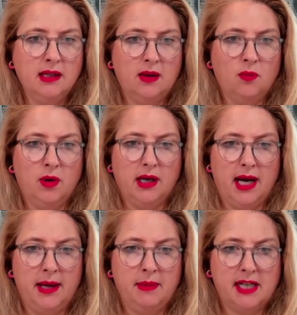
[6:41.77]
then what
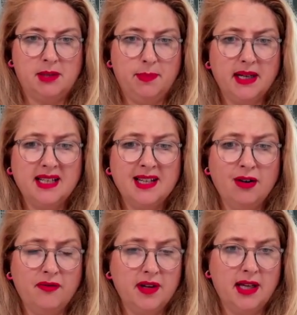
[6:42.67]
I'm expecting
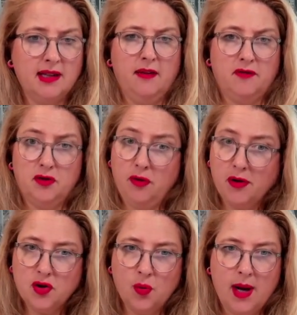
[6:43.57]
of it
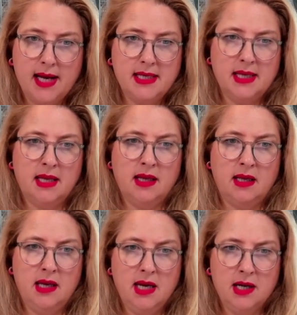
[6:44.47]
structure-wise, and then
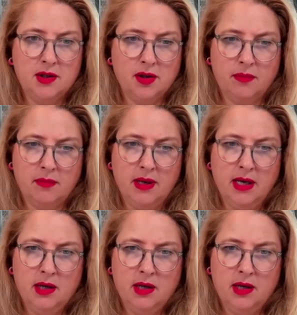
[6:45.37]
here's some